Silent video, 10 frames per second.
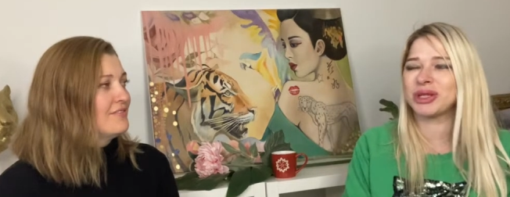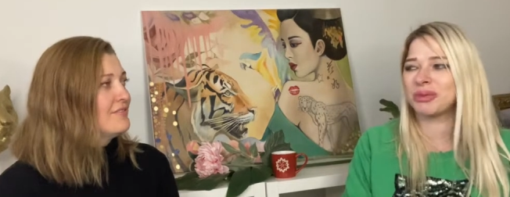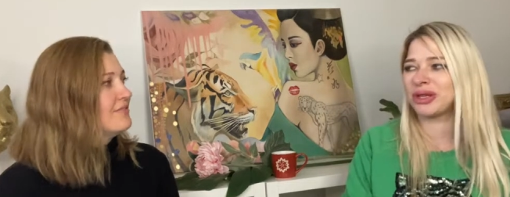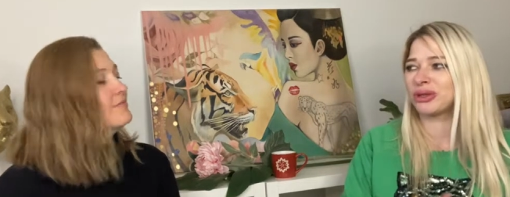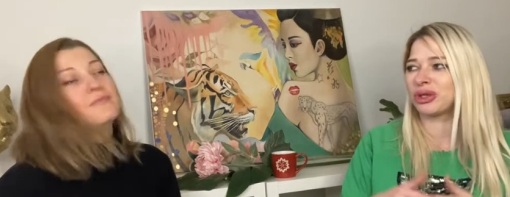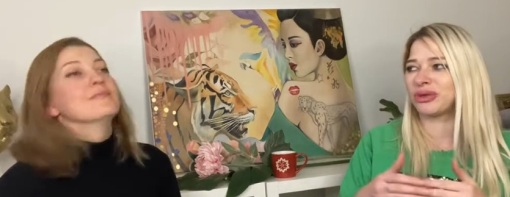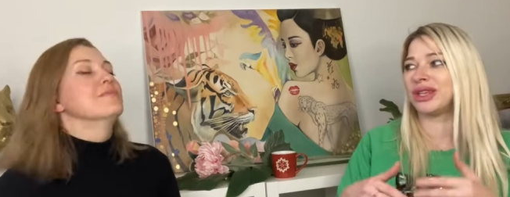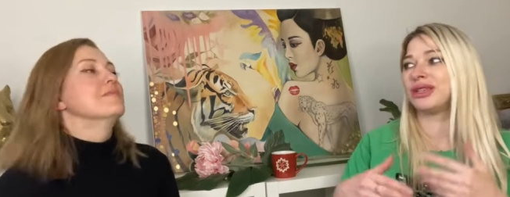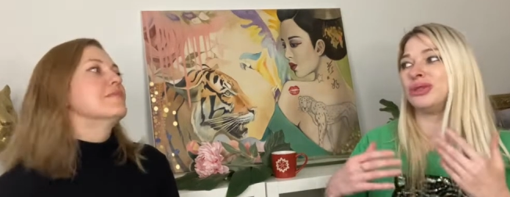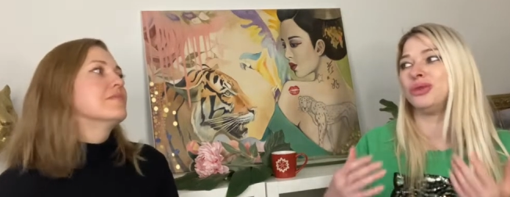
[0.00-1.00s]
Speaker 1: better to
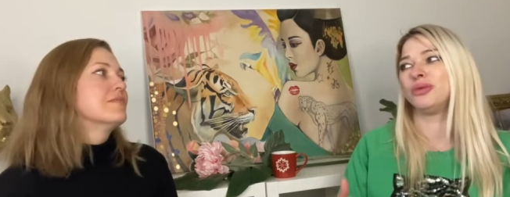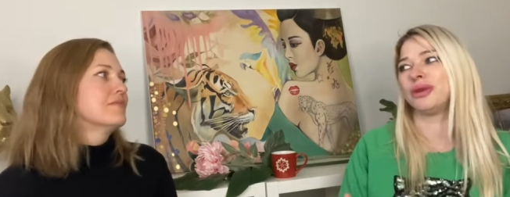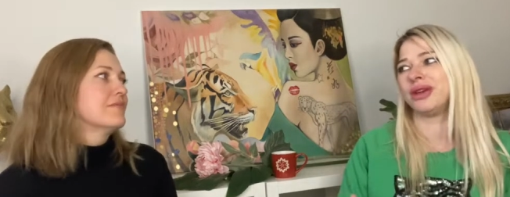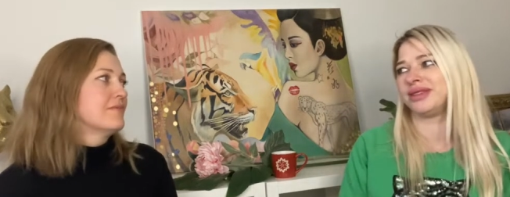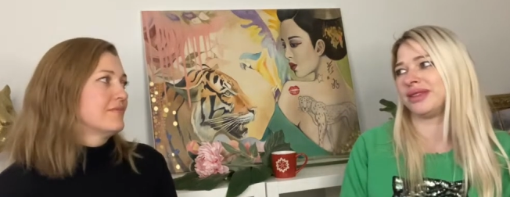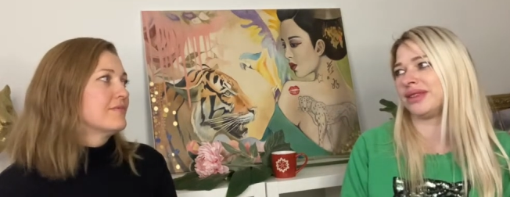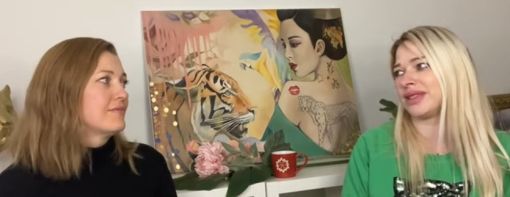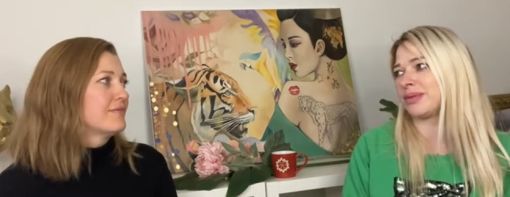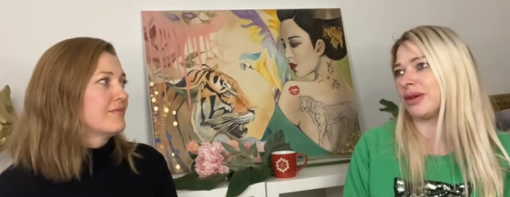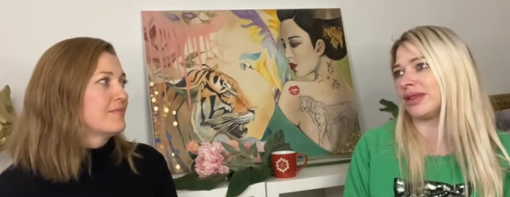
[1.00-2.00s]
create new paintings,
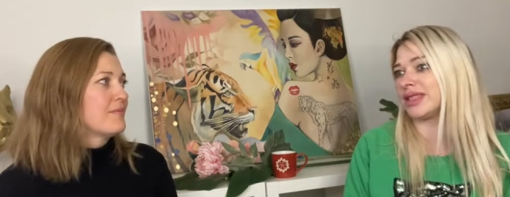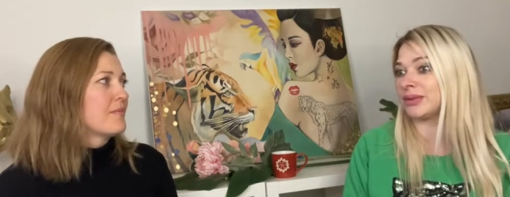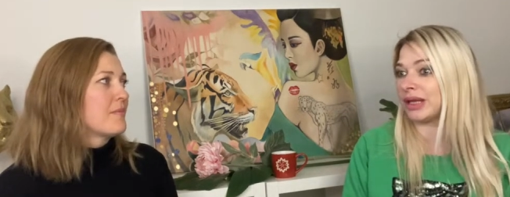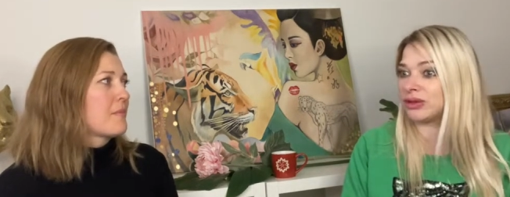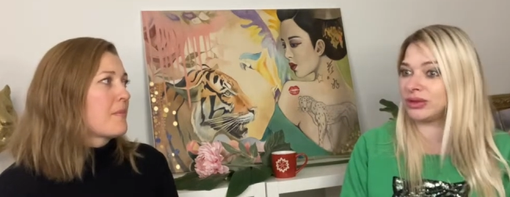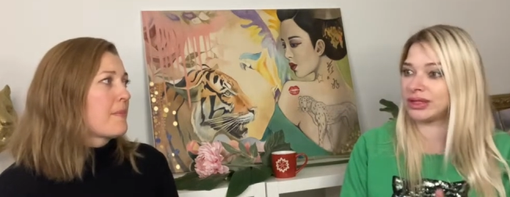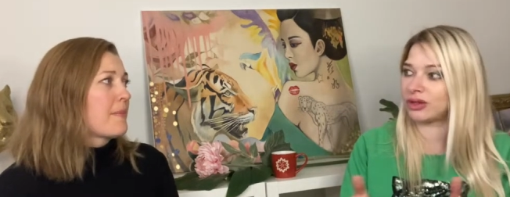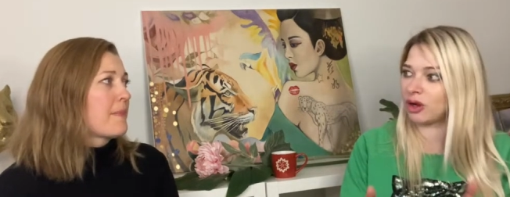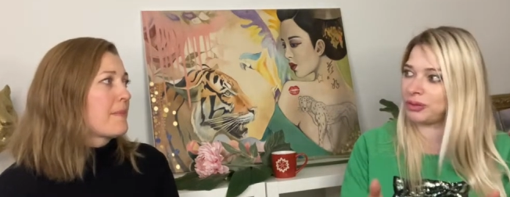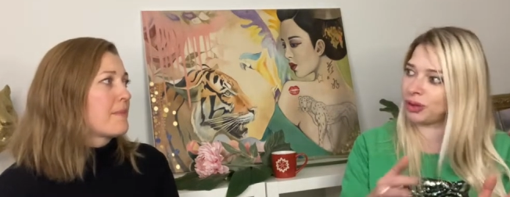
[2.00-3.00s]
but sometimes you need to
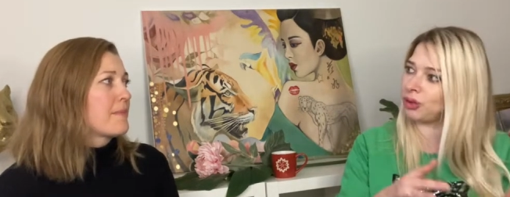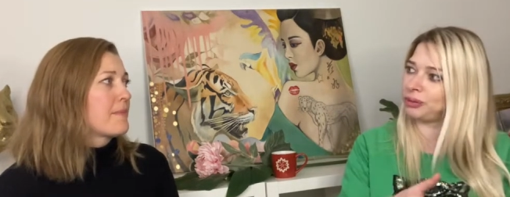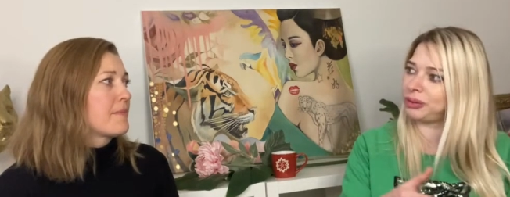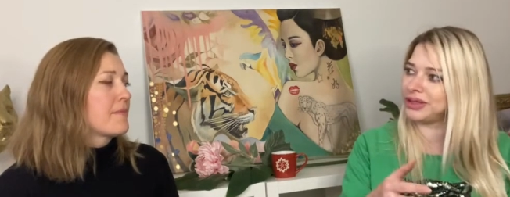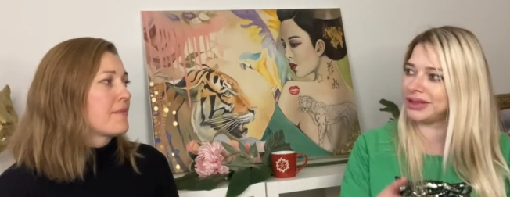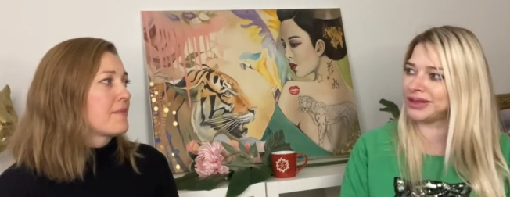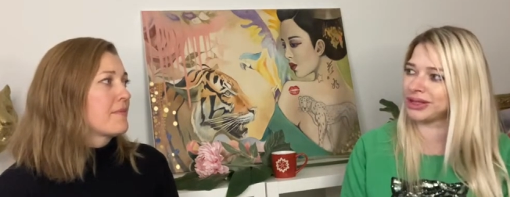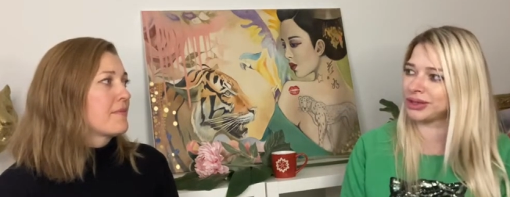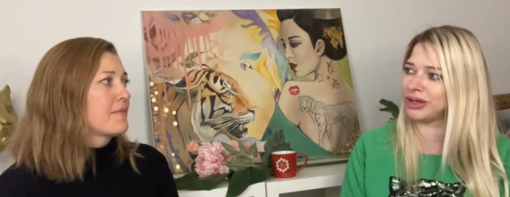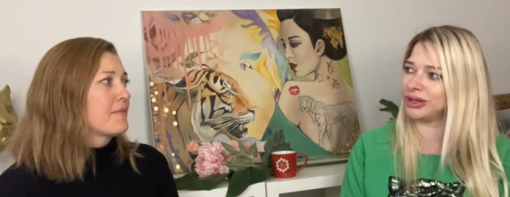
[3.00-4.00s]
copy your old paintings as
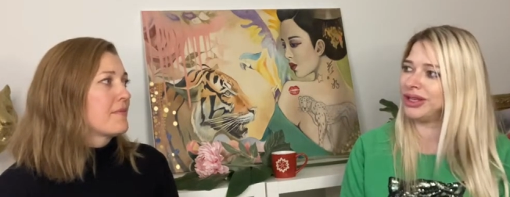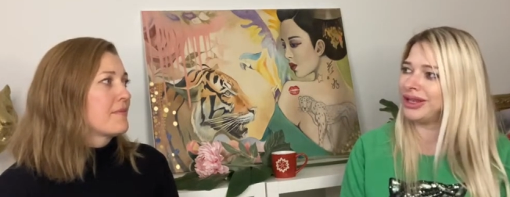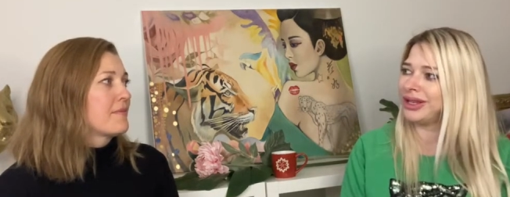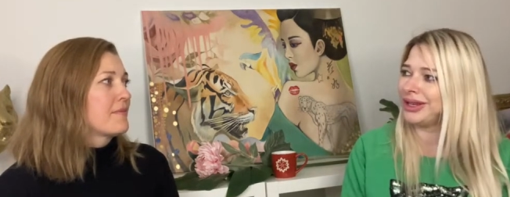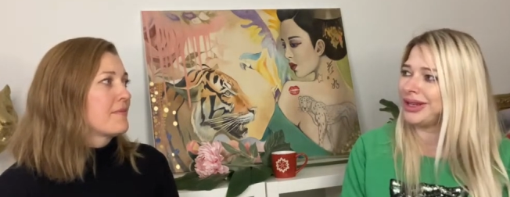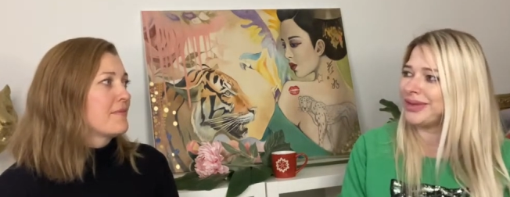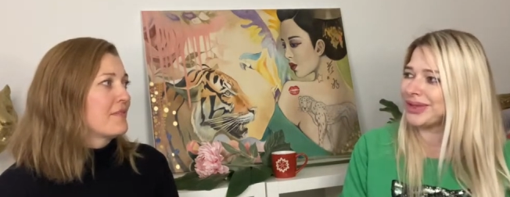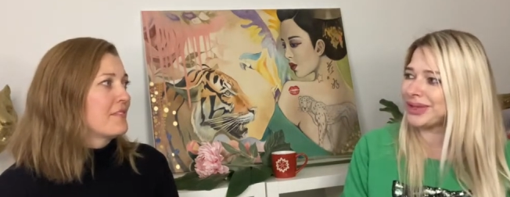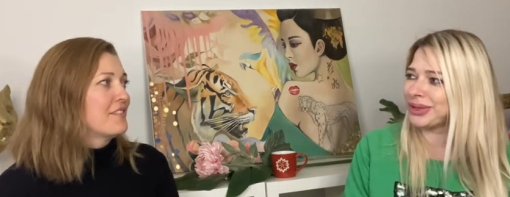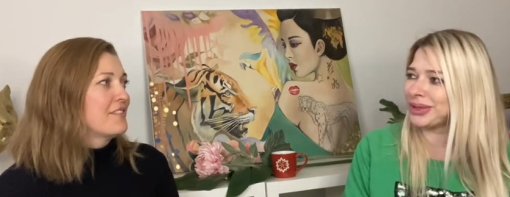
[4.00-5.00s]
well.
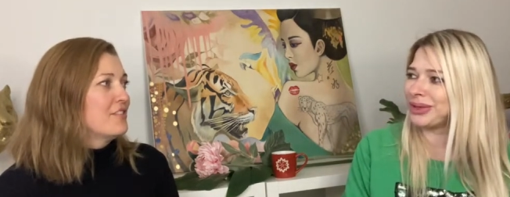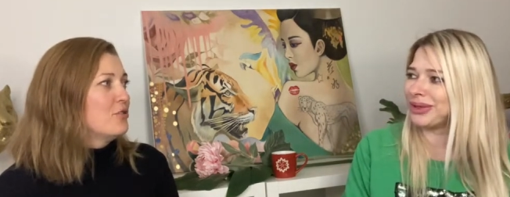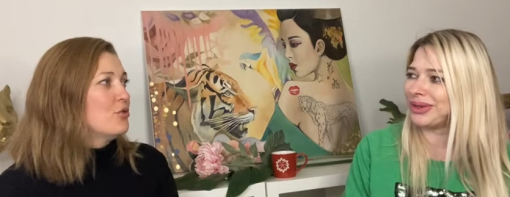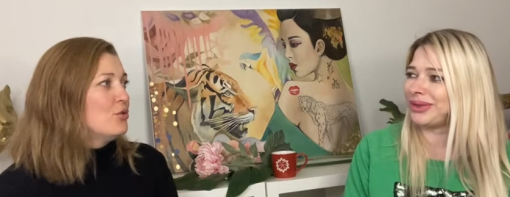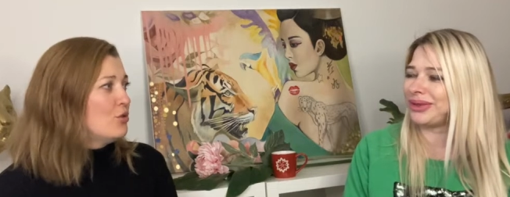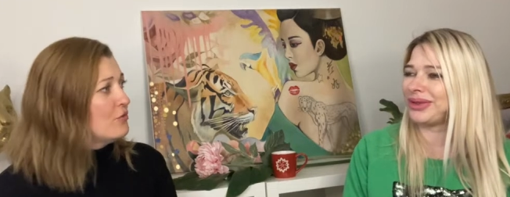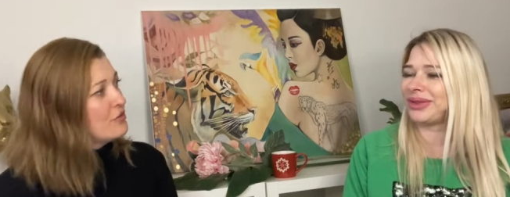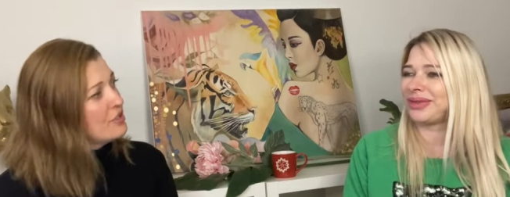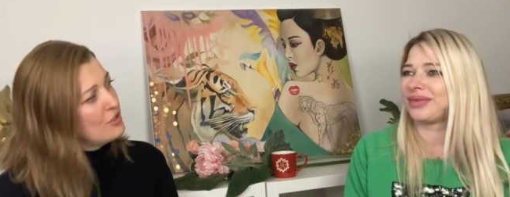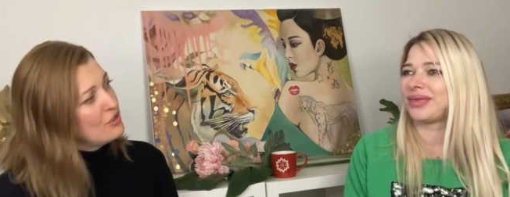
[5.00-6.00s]
So
Speaker 2: do you do
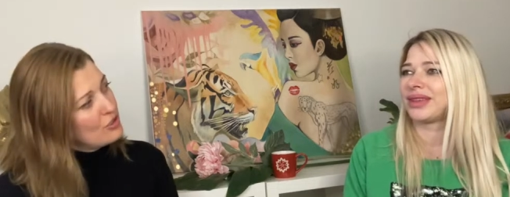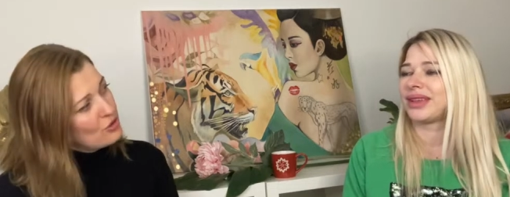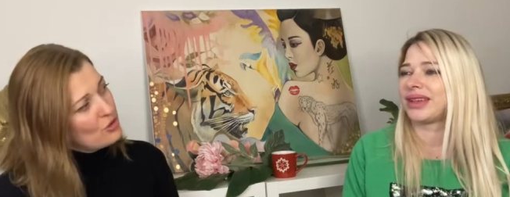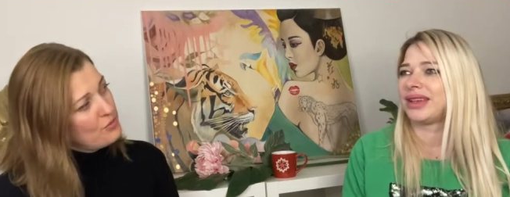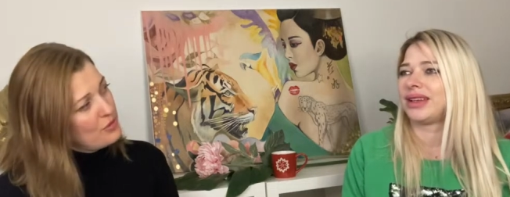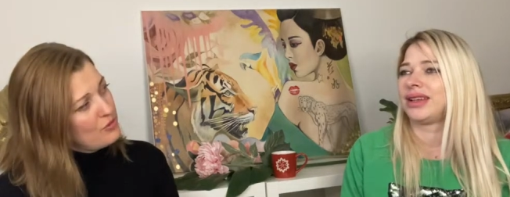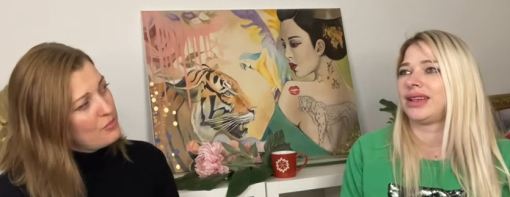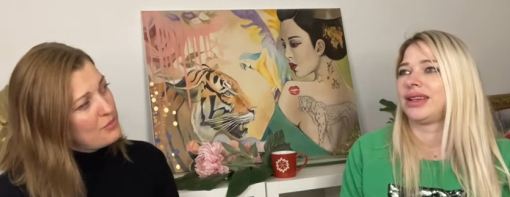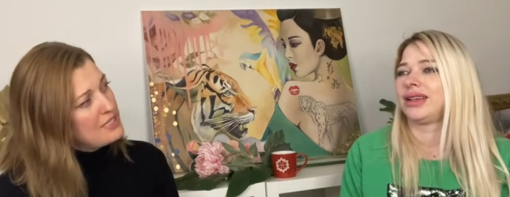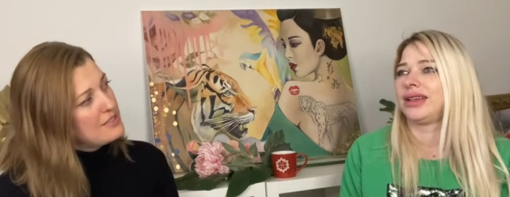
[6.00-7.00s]
often uh, copy of your
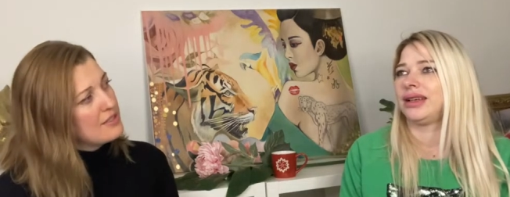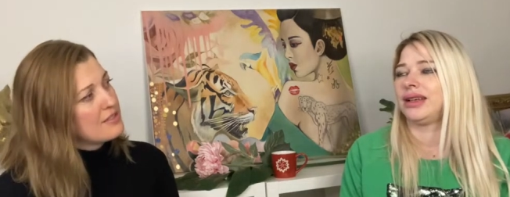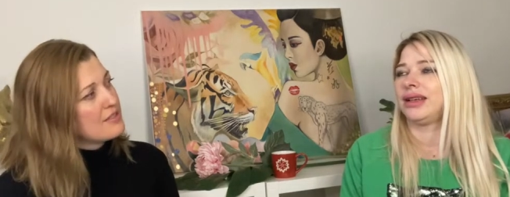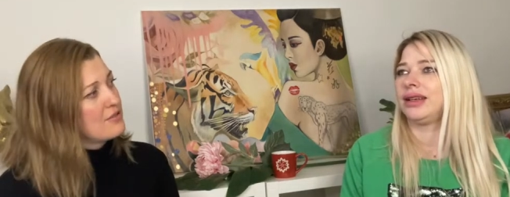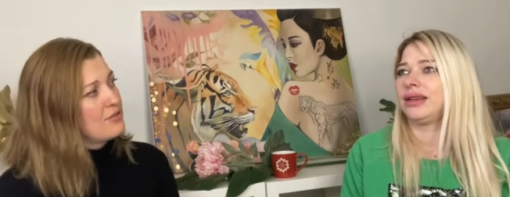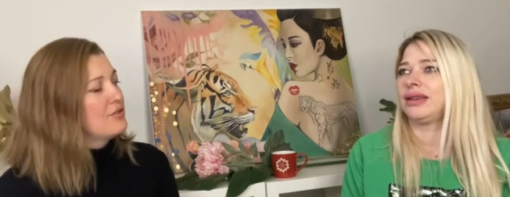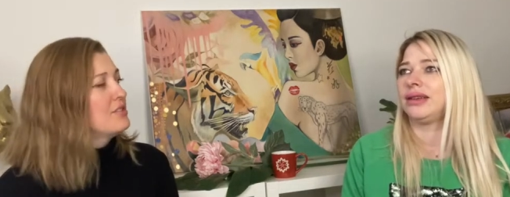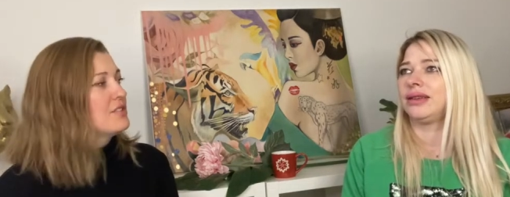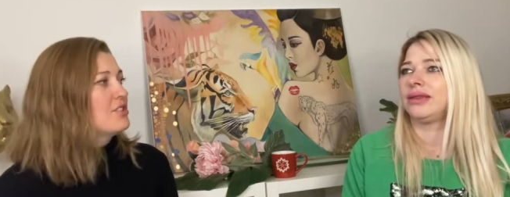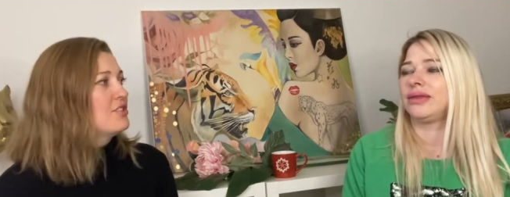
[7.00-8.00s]
paintings?
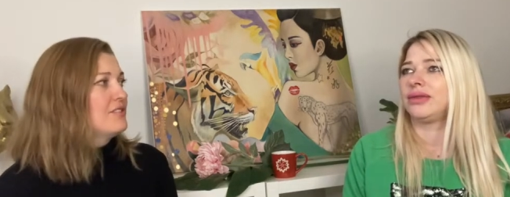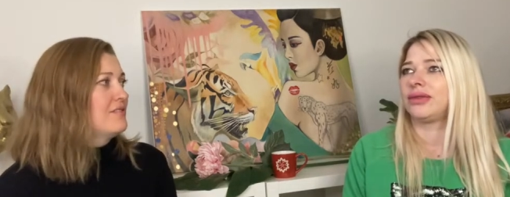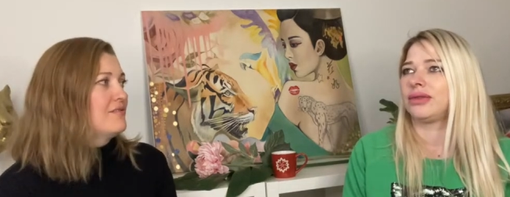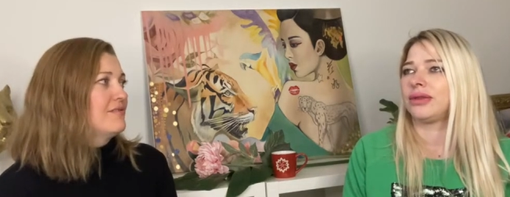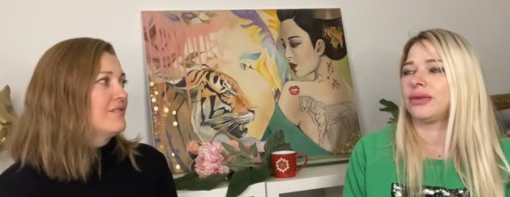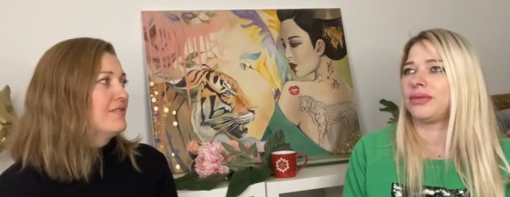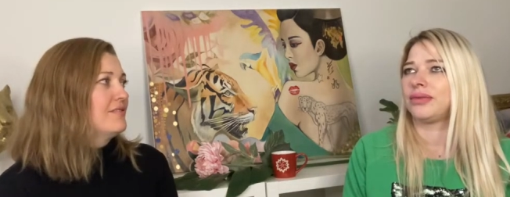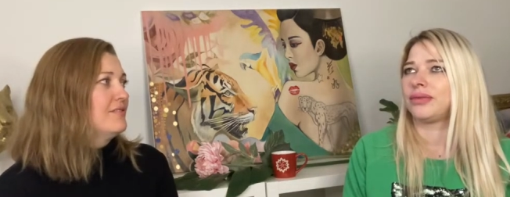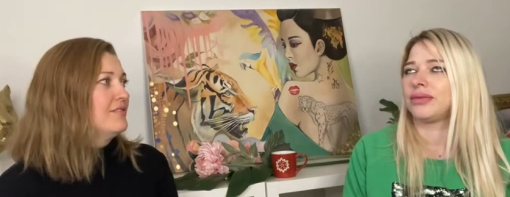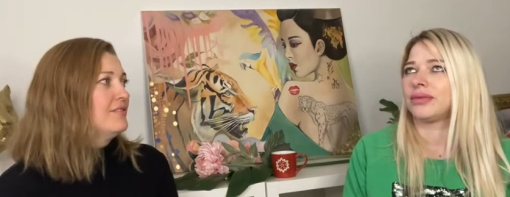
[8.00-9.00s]
Speaker 1: Uh, um,